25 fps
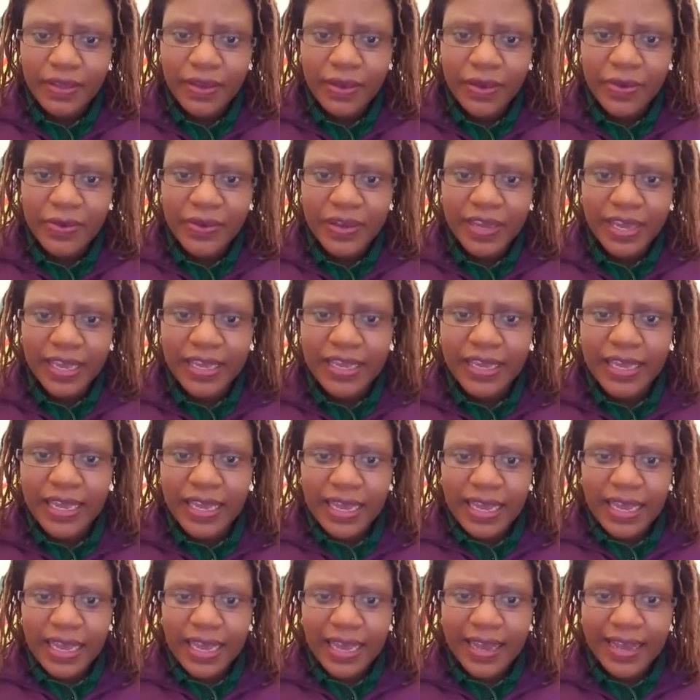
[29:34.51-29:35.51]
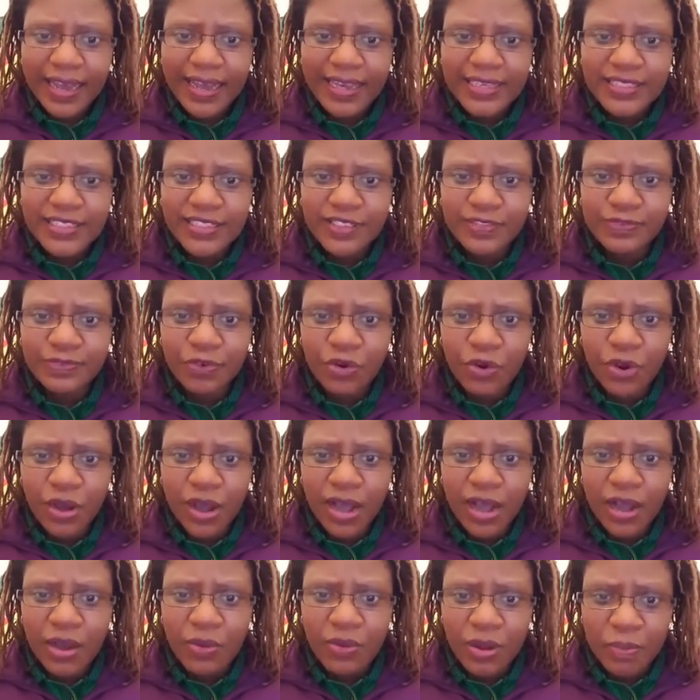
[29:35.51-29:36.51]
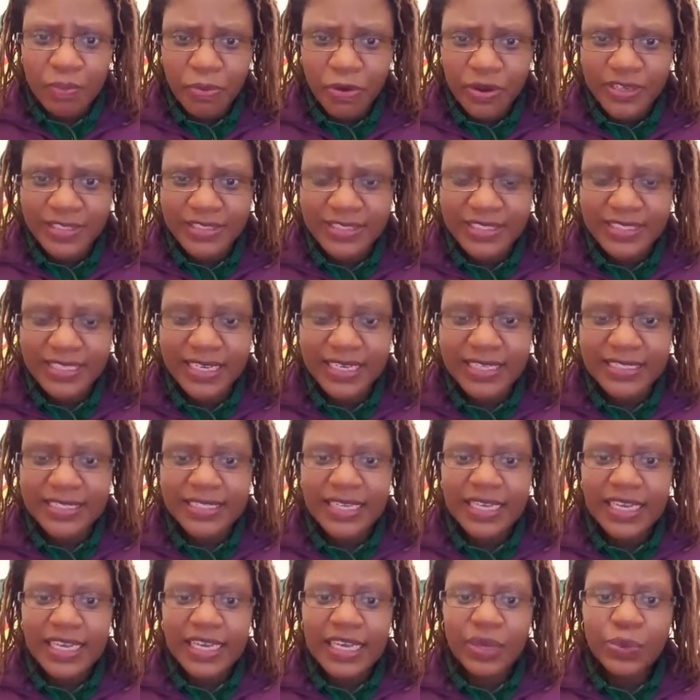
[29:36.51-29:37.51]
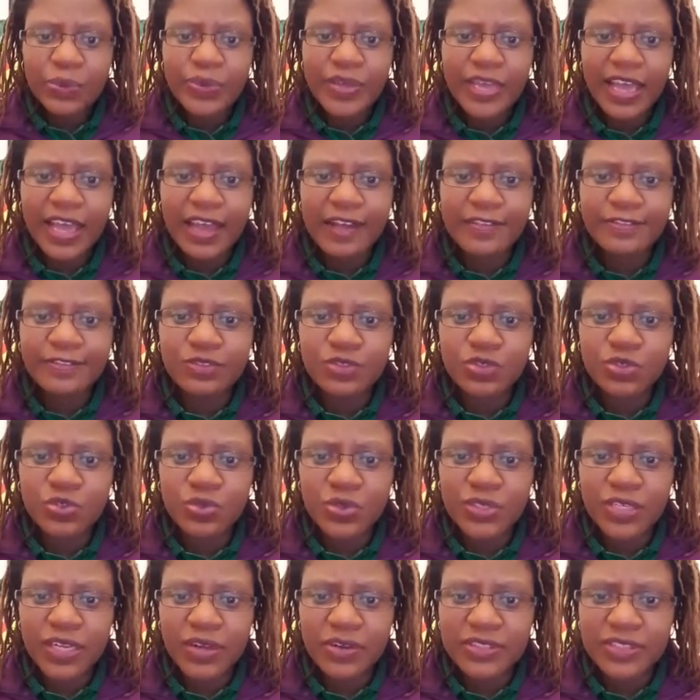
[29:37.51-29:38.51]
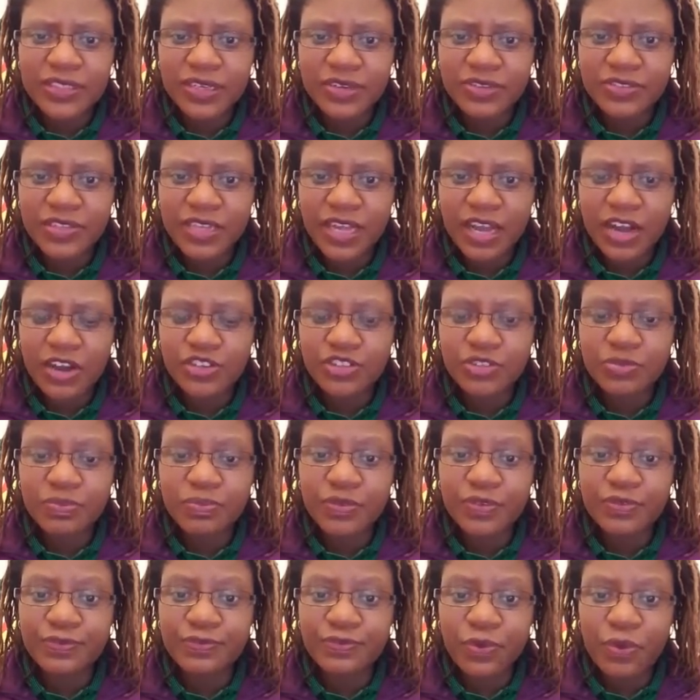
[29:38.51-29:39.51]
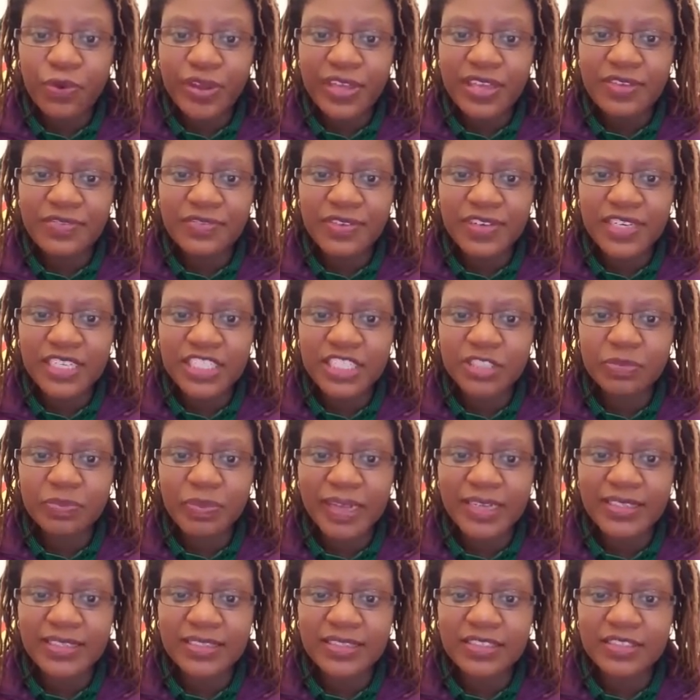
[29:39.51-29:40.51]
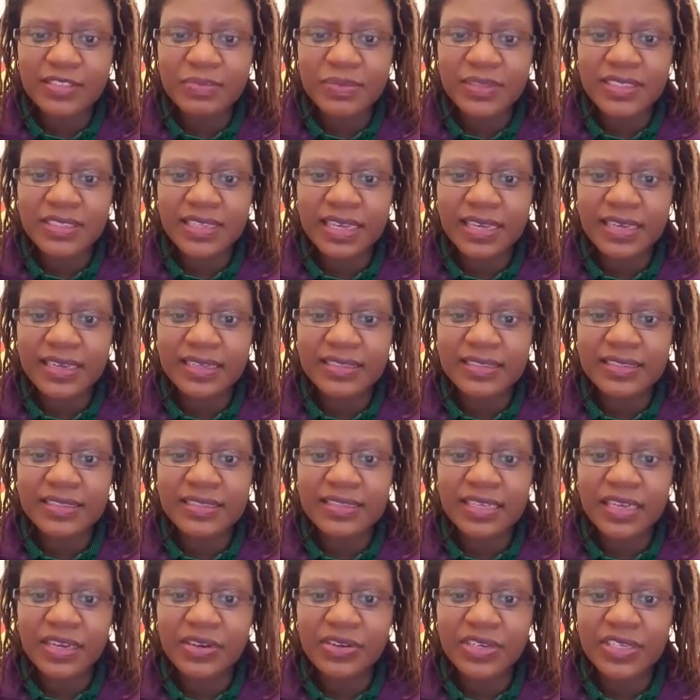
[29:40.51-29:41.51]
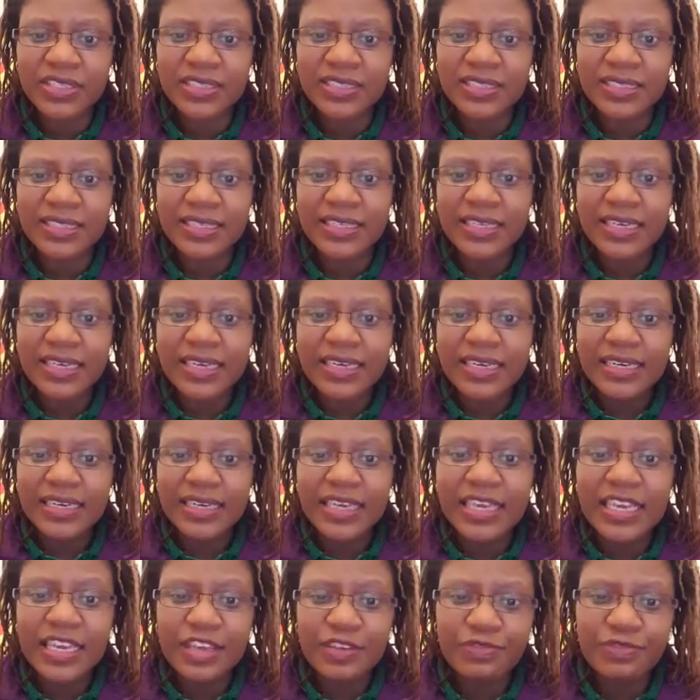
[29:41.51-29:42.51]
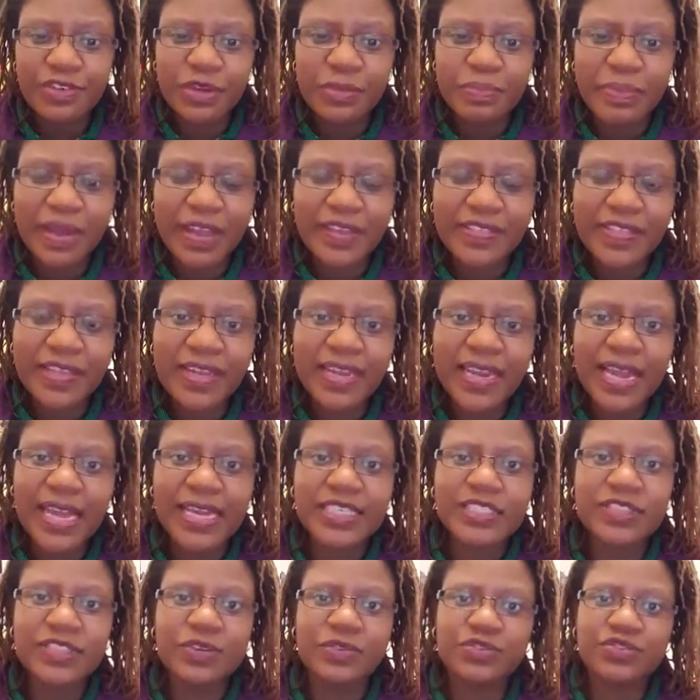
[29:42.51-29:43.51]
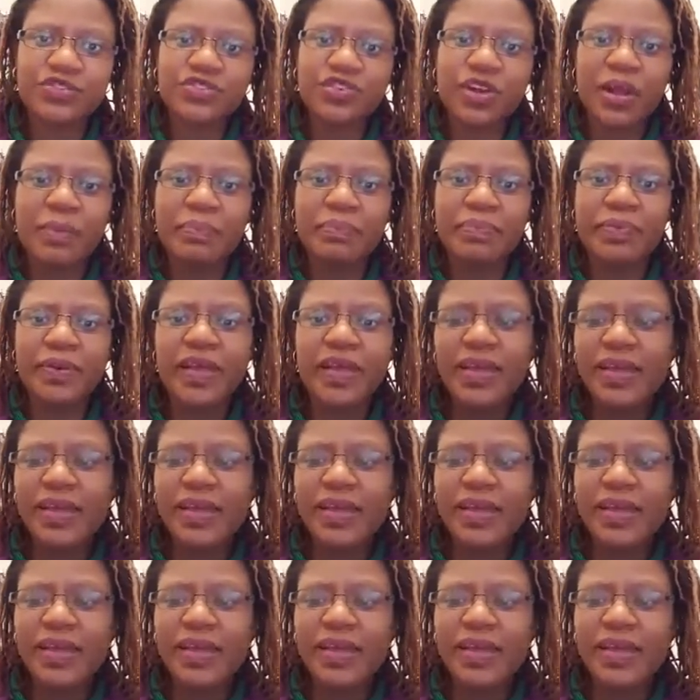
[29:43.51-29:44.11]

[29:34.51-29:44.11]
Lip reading: Okay. As for our politics, we have to sort ourselves out before even expecting to be taken seriously, even by the likes of Trump.